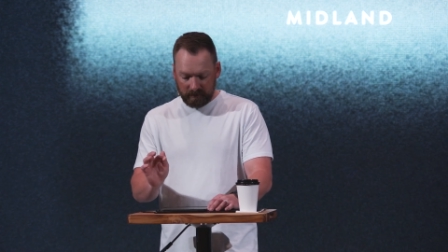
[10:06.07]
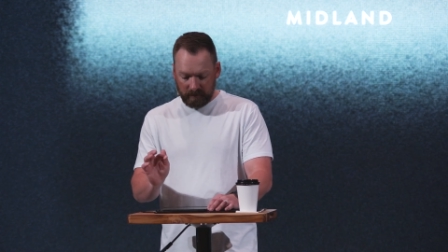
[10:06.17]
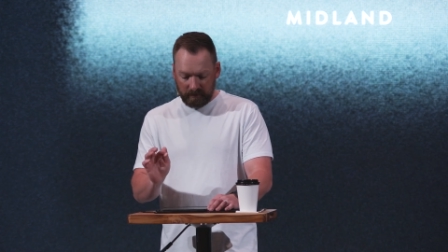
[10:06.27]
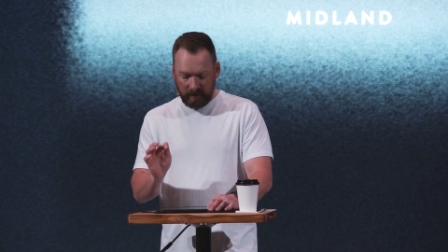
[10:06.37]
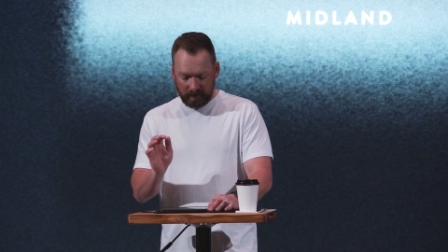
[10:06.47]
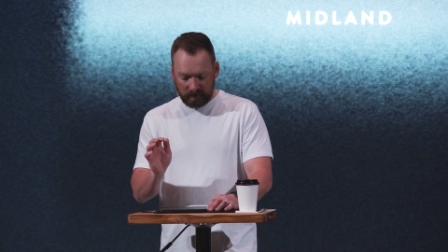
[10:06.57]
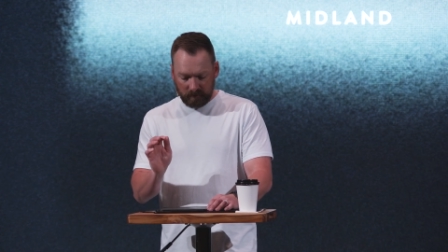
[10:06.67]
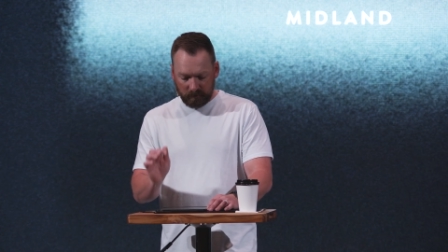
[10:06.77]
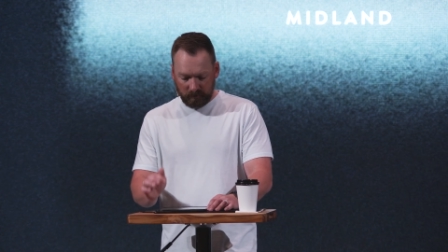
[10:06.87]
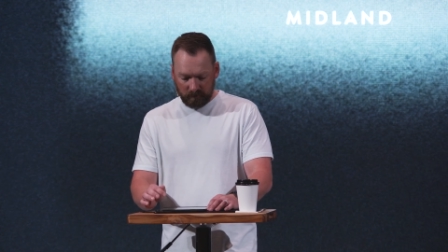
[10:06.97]
in that
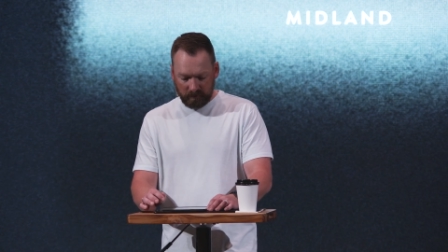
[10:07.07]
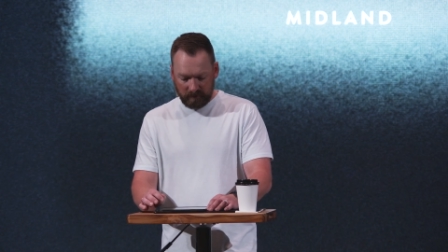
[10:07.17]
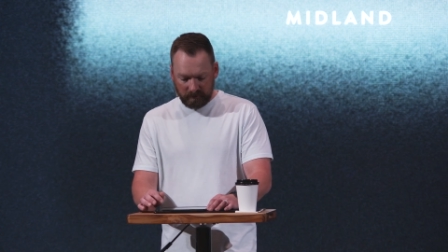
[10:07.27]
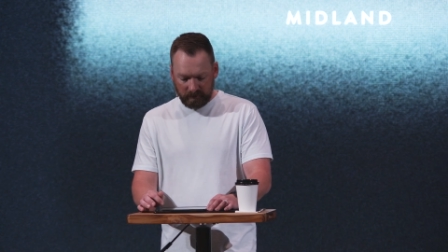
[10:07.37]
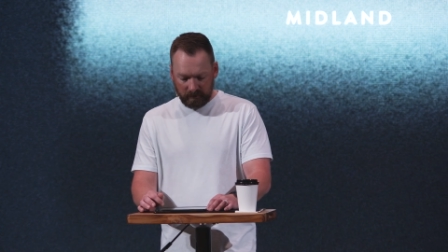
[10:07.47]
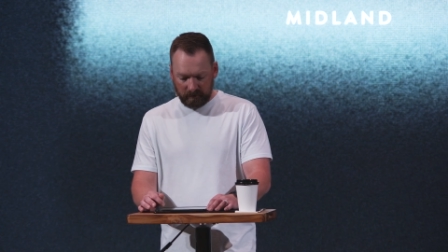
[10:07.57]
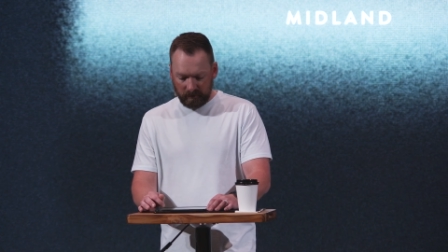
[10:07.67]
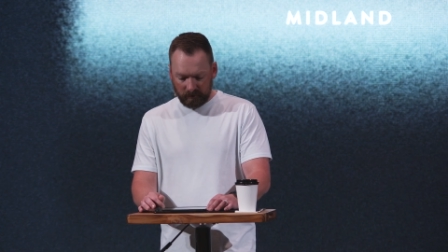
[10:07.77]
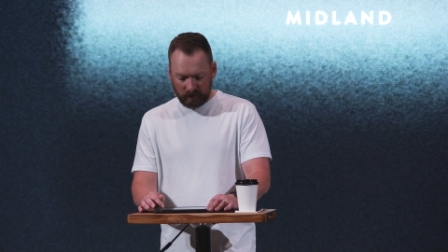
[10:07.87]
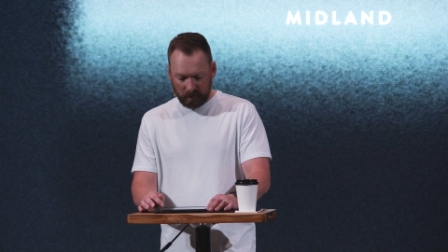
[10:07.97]
scripture that we read in 2
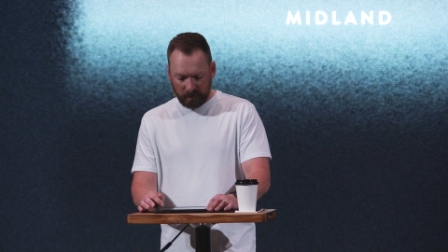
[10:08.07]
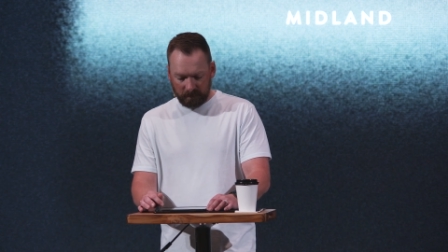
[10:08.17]
Kings chapter